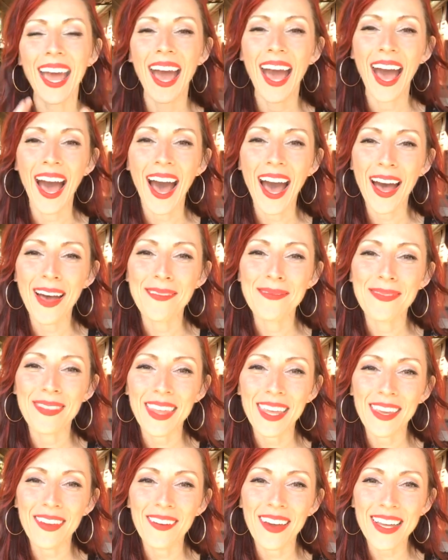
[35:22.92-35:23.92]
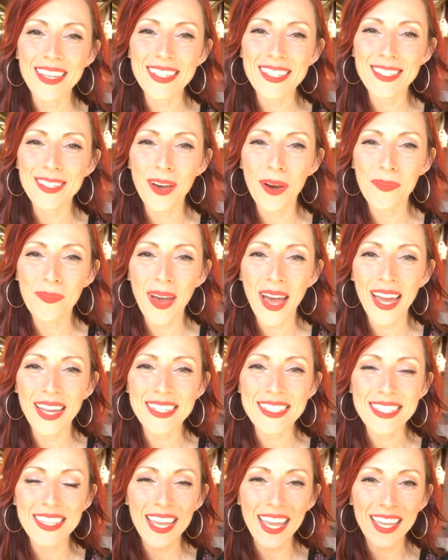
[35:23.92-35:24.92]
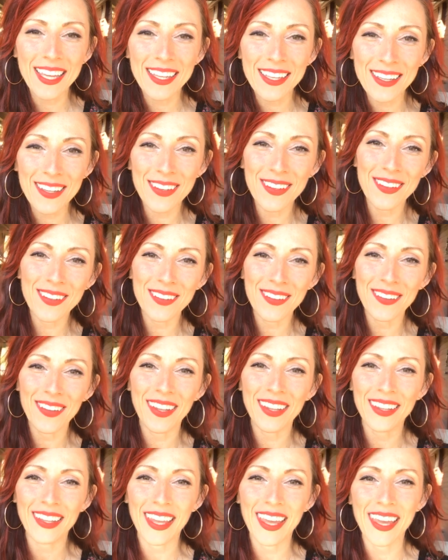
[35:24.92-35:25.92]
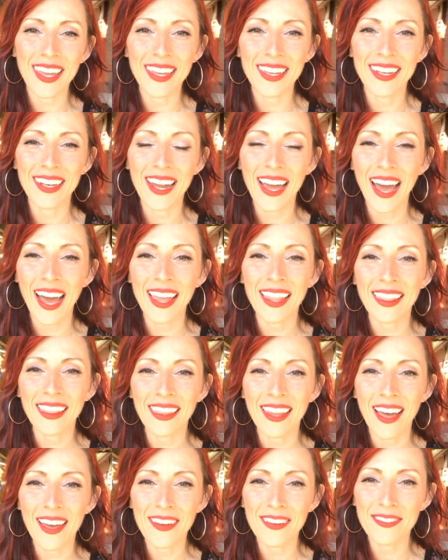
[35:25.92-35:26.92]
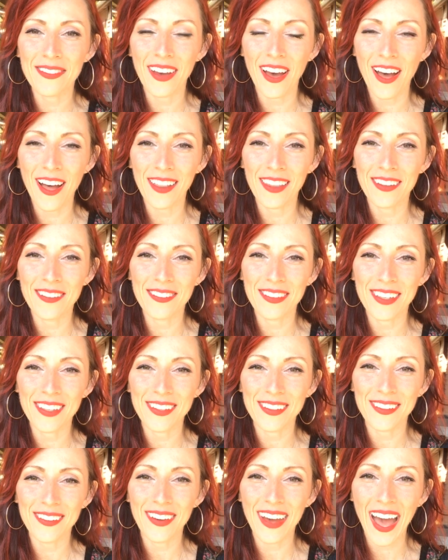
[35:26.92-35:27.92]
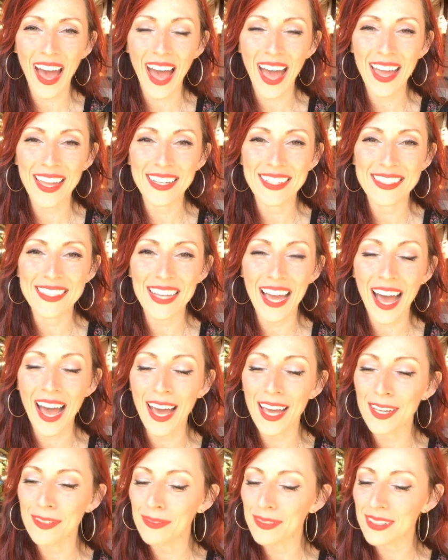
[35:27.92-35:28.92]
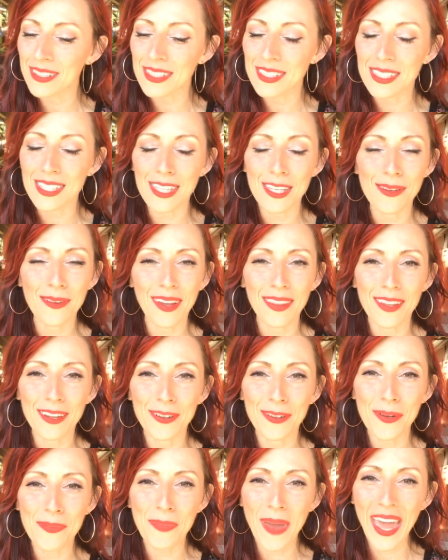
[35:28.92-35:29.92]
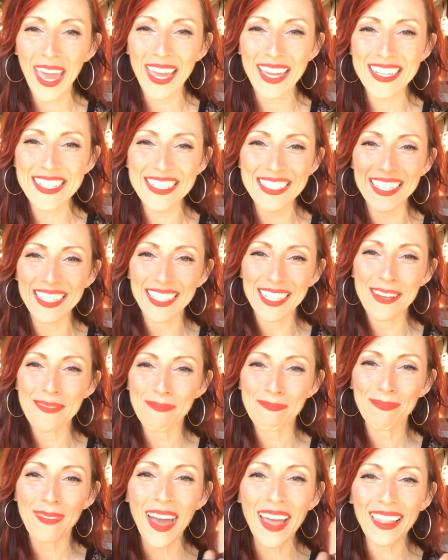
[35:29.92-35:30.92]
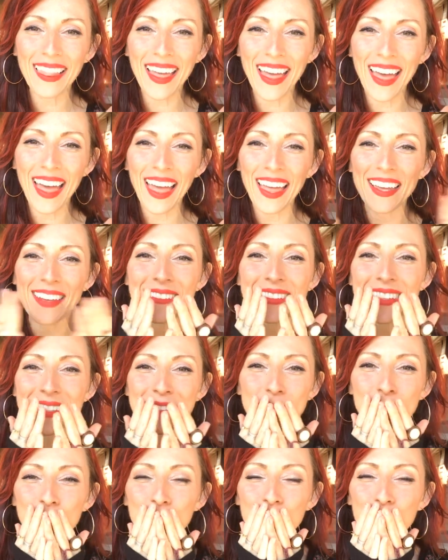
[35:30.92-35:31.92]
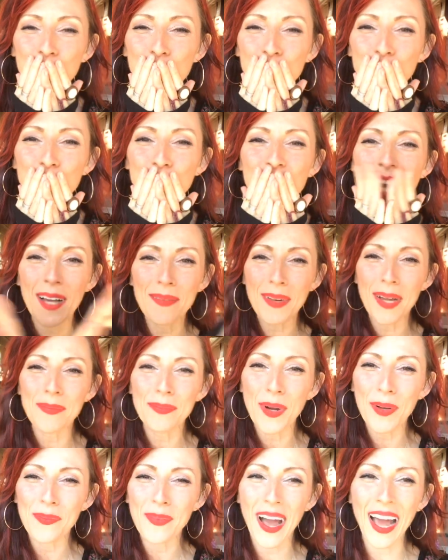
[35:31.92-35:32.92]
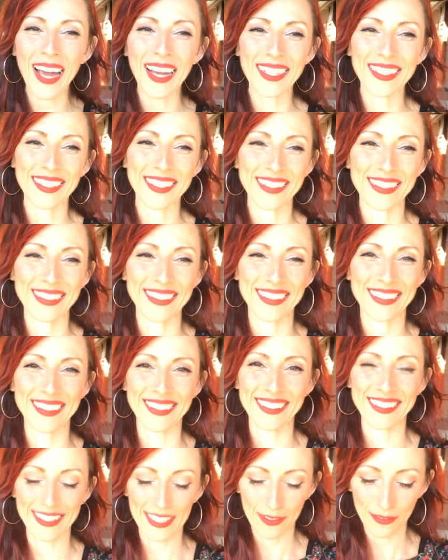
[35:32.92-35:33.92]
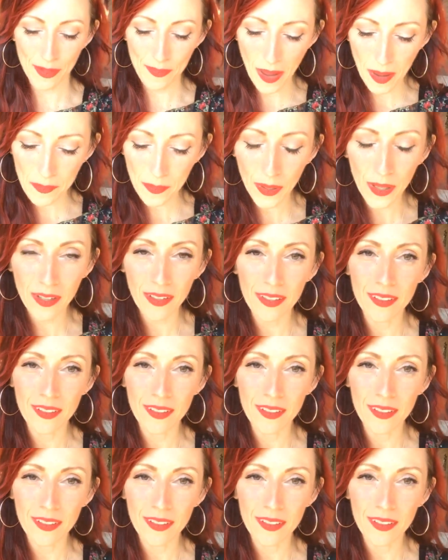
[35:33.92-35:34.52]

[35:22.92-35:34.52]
Thank you guys so much. Thank you, Lynn. I love all of you, and I will see you on the group page. Bye, loves. Mwah, mwah, mwah, mwah. Remember,